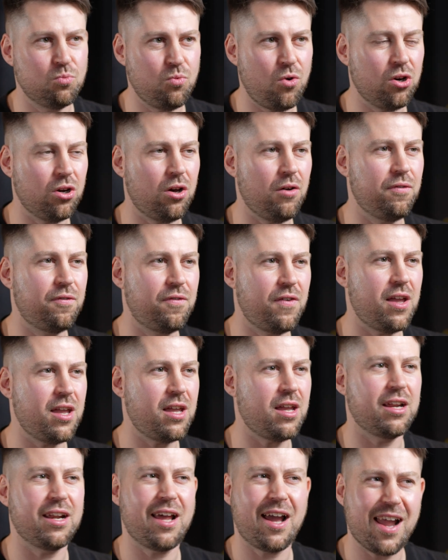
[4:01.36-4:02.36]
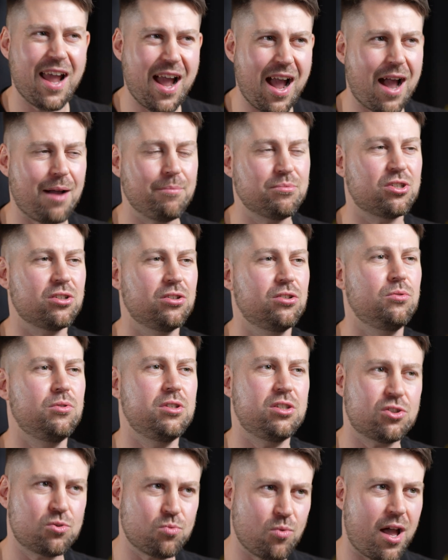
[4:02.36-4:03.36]
one-off fee, and I
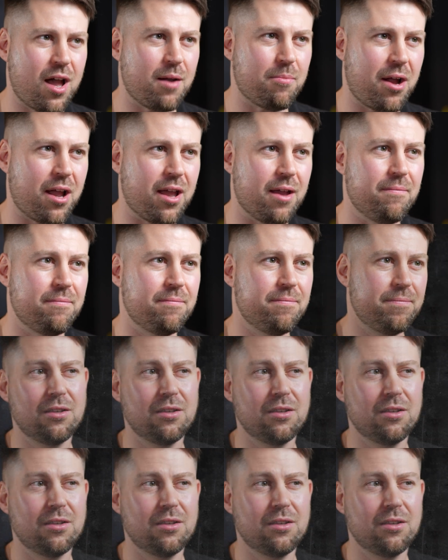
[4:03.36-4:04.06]
absolutely swear by it.